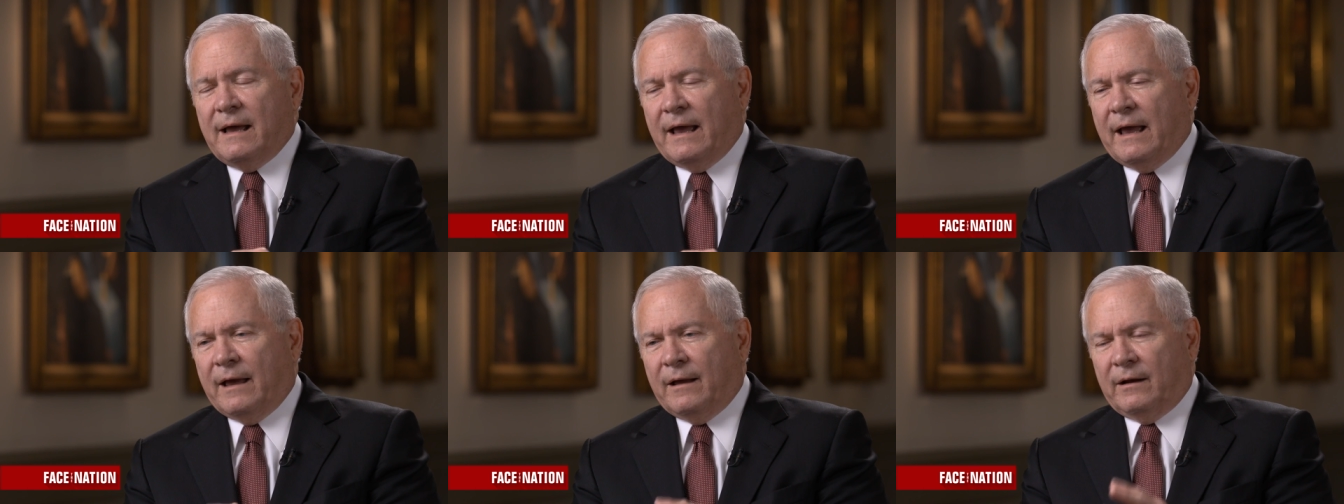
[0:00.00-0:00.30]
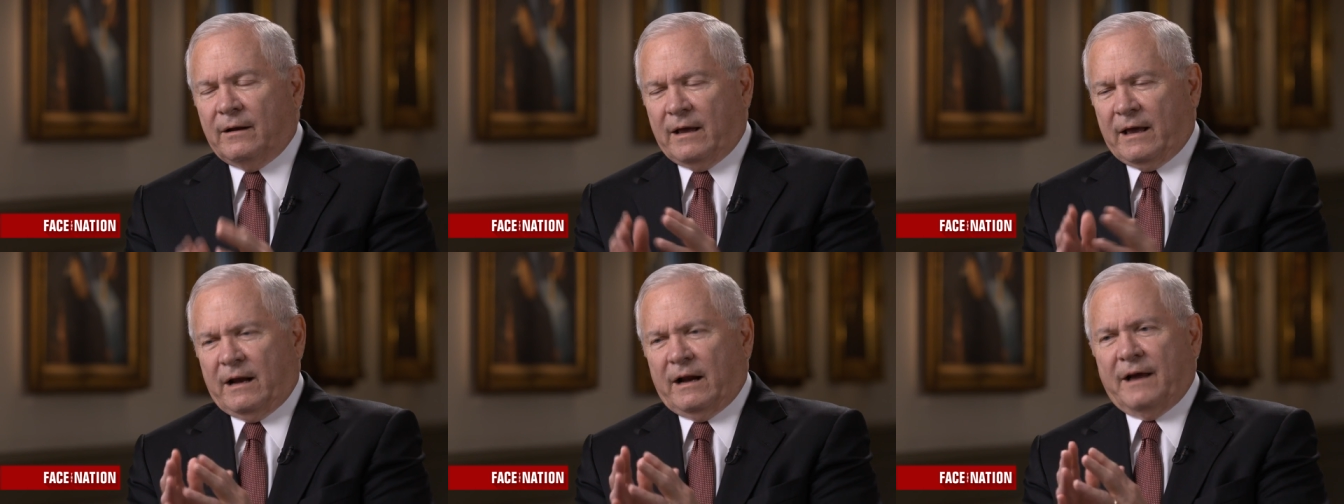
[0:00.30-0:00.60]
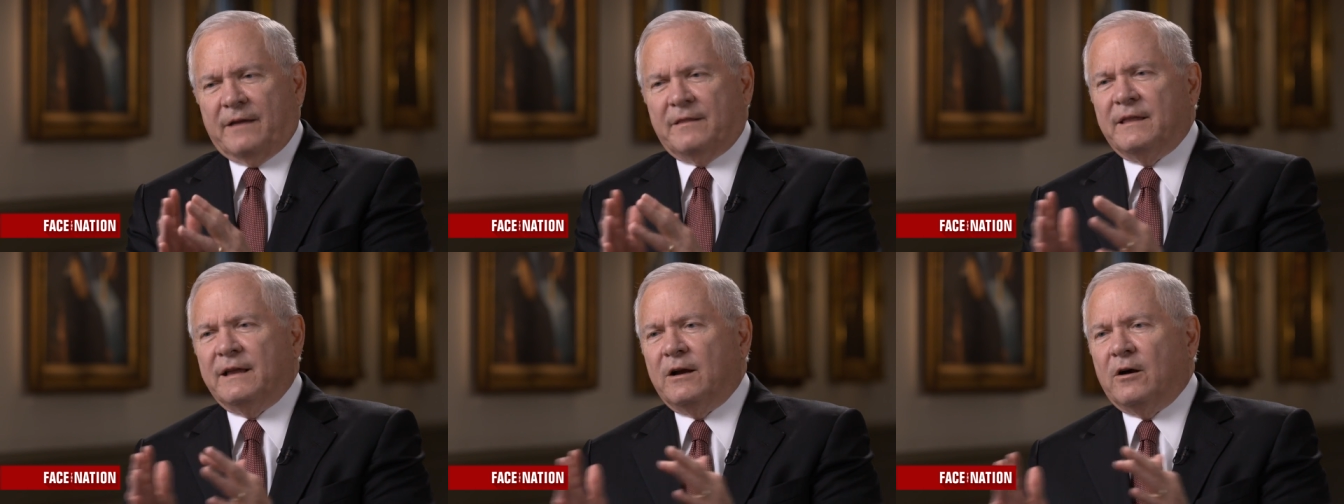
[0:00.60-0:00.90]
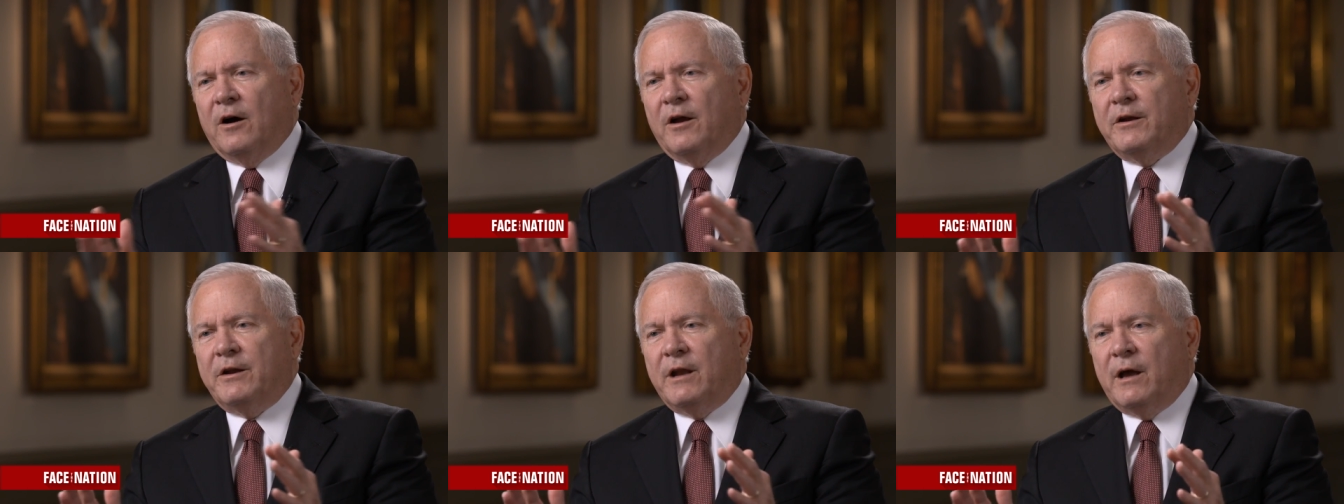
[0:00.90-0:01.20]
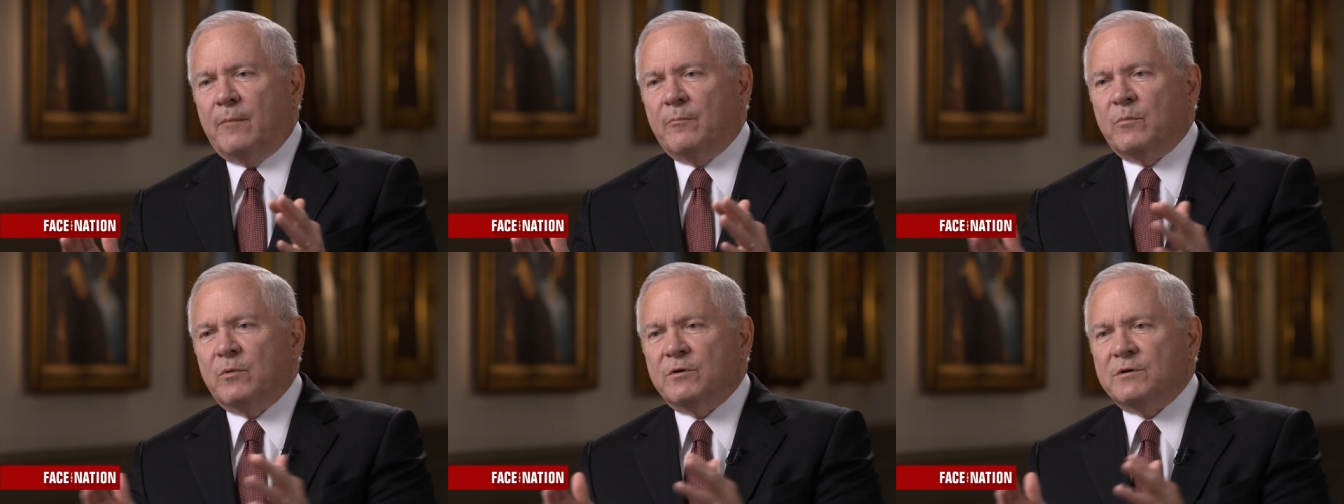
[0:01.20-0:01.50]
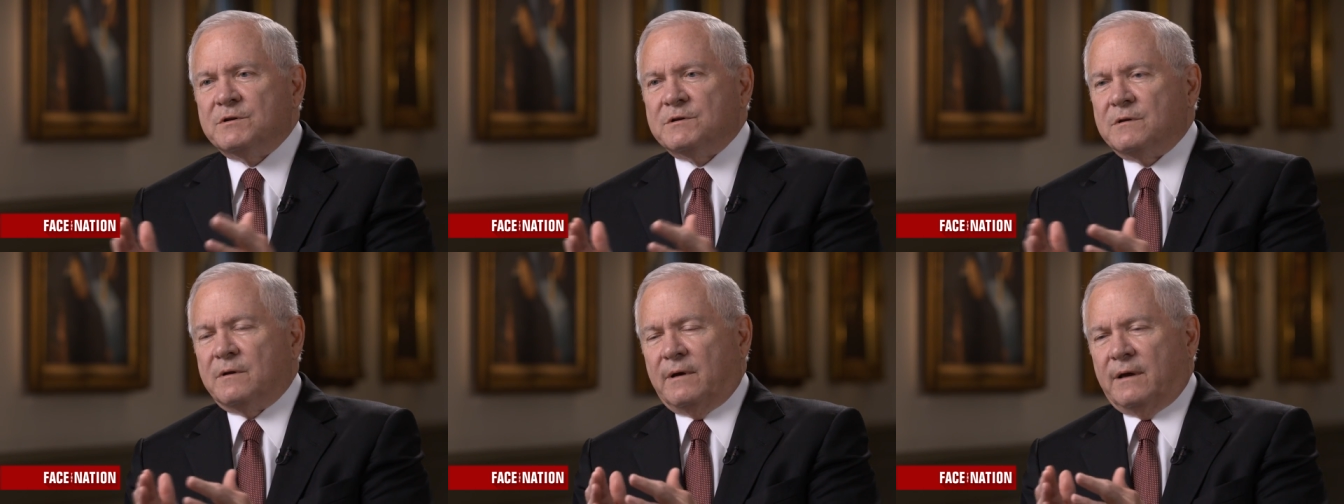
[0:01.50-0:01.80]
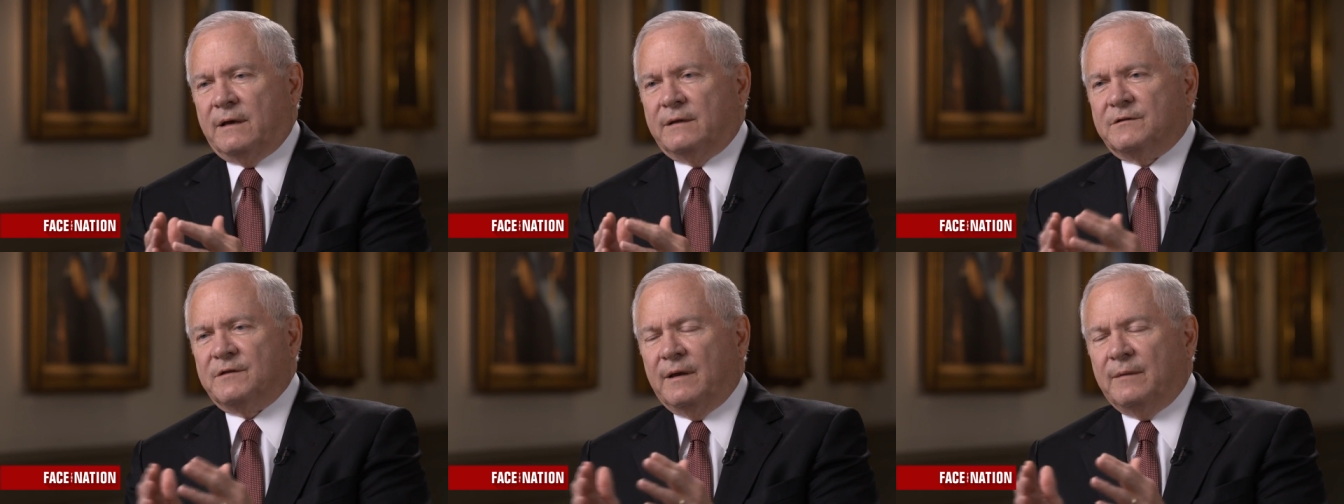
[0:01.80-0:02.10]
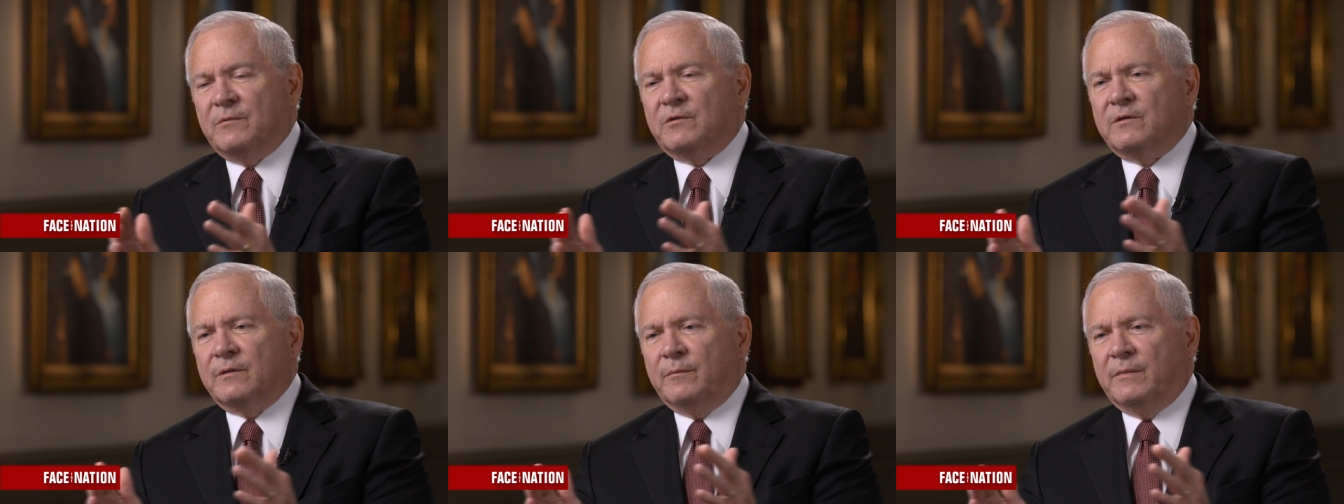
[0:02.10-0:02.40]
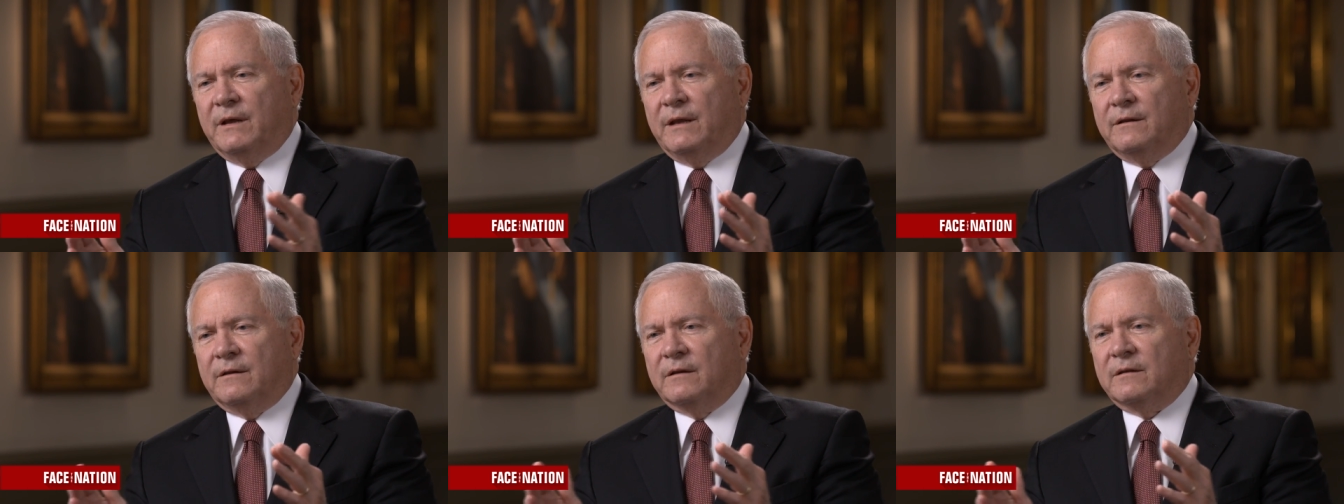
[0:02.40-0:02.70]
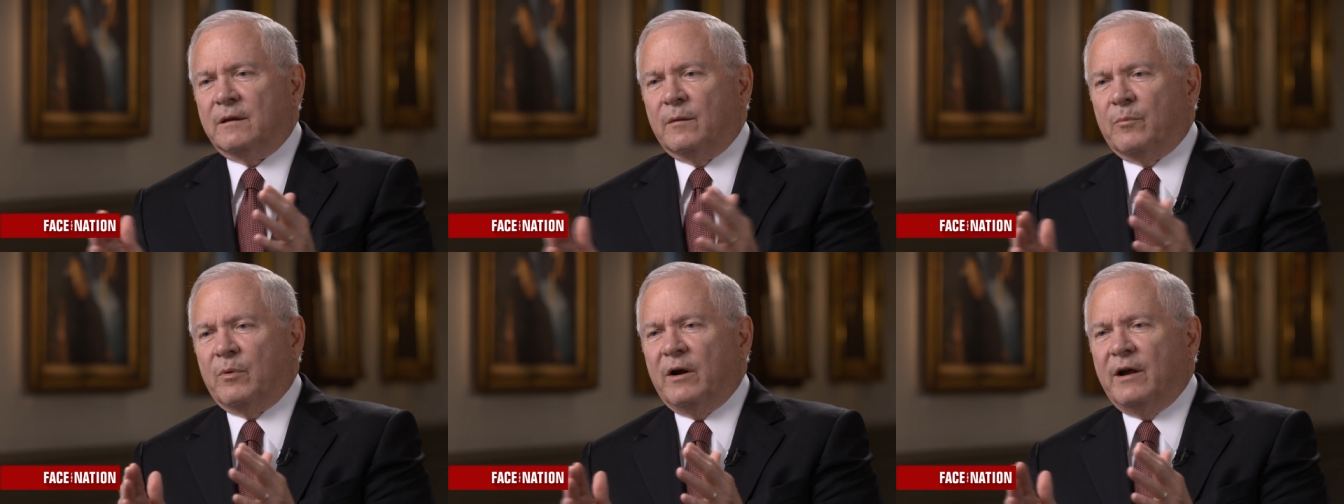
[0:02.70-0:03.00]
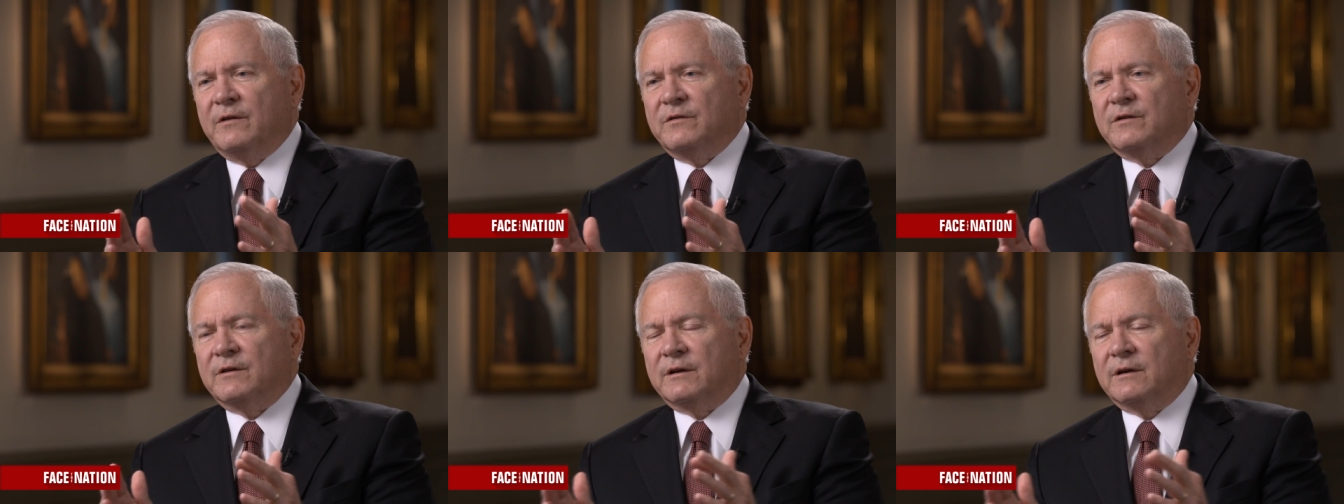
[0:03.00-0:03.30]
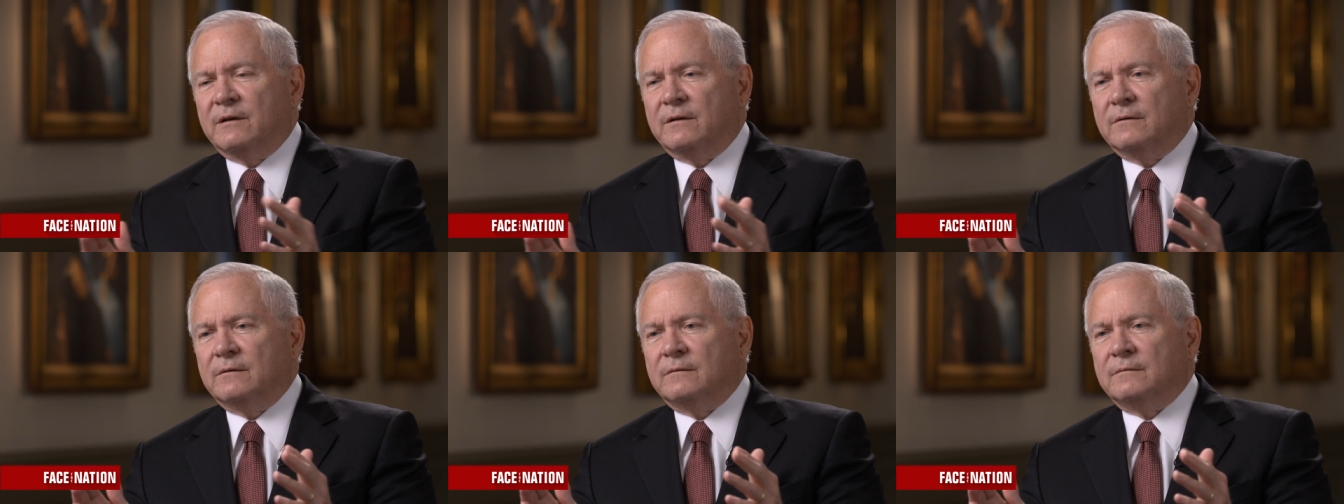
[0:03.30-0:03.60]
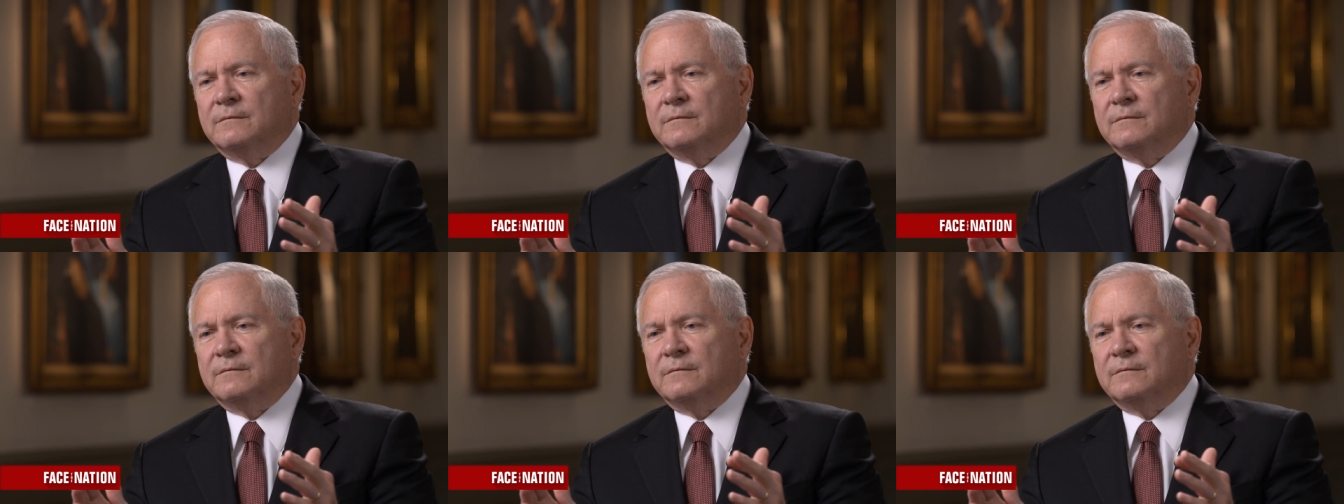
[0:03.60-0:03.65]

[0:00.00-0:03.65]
And, and I think on numbers, it seems to me that the president